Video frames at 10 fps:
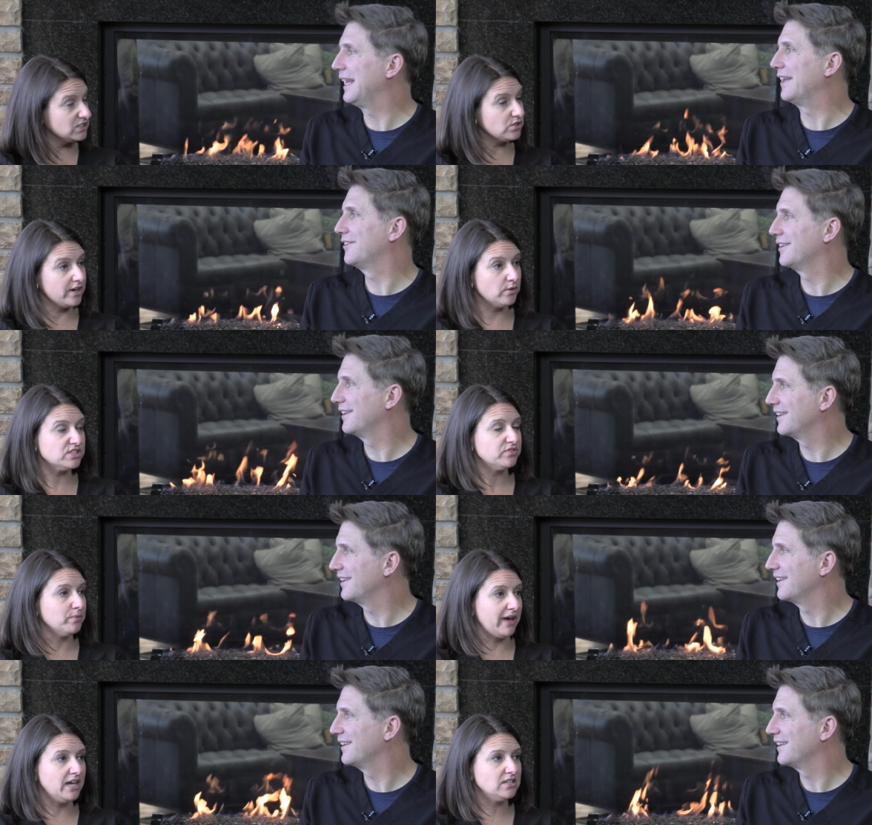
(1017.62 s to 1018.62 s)
Speaker 1: So I always
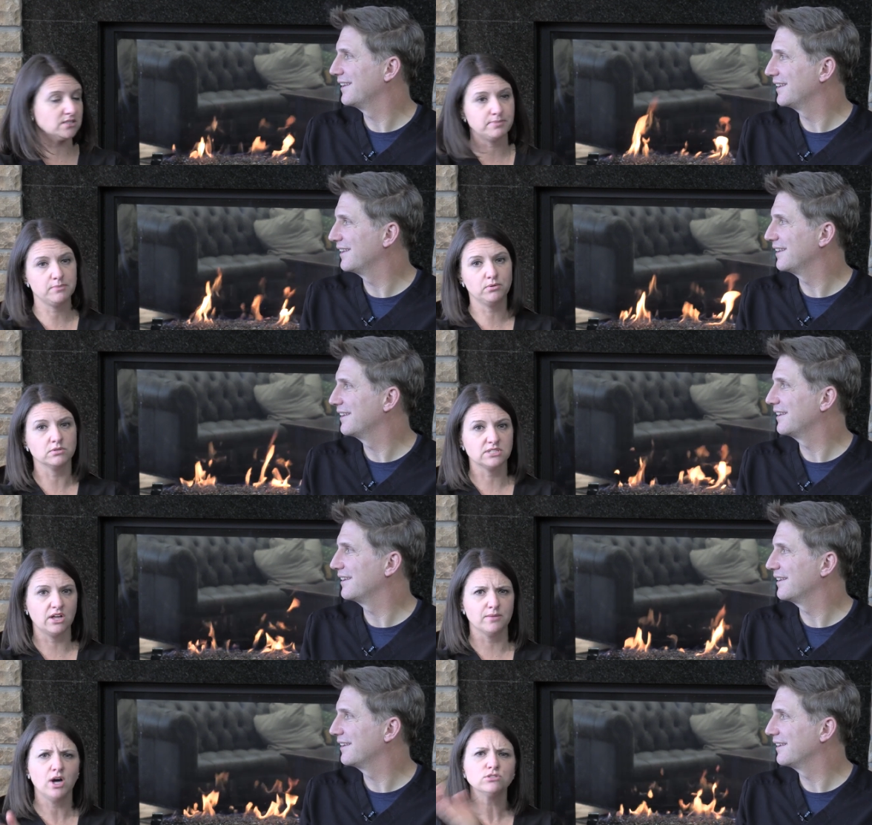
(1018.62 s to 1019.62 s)
feel bad because people will
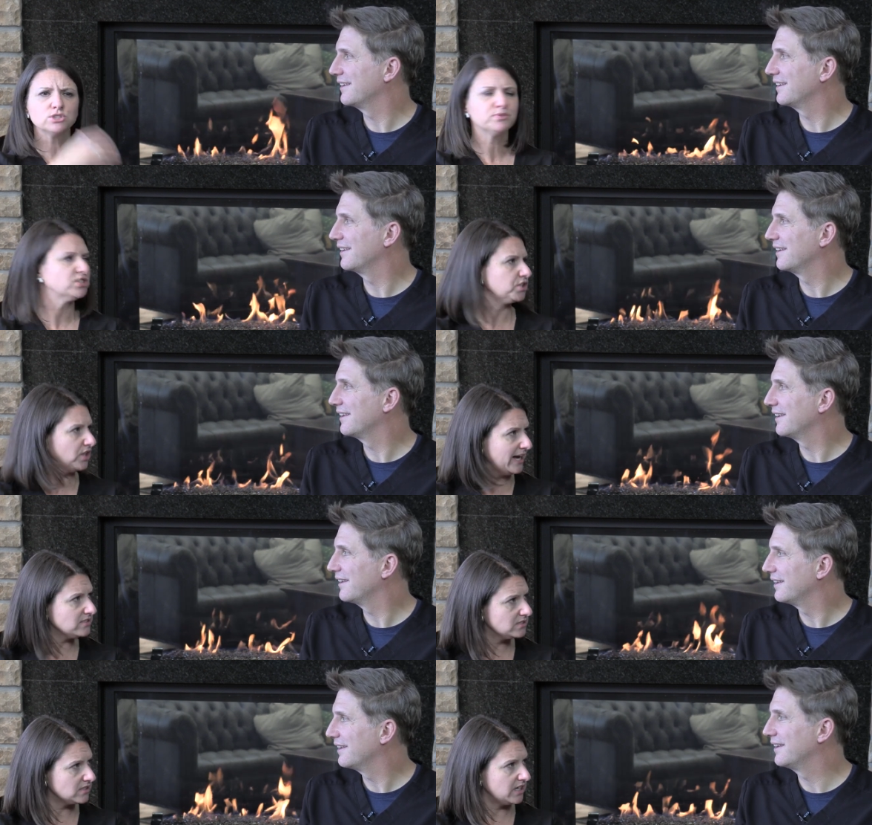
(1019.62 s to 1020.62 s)
tell them, oh, just put your
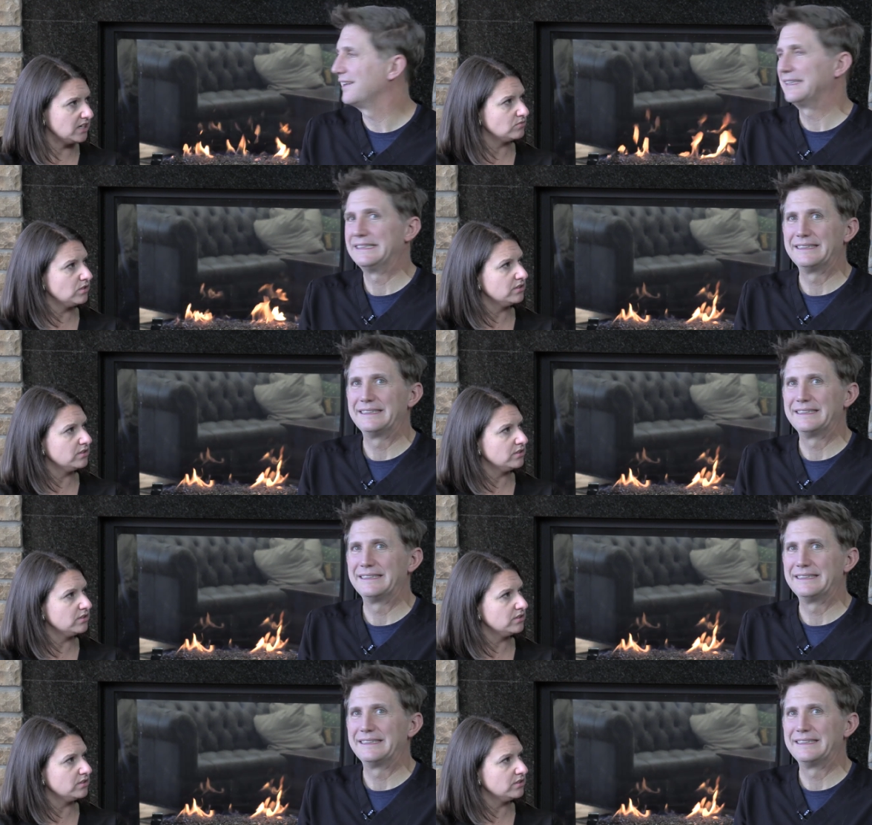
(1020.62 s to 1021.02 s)
glasses on.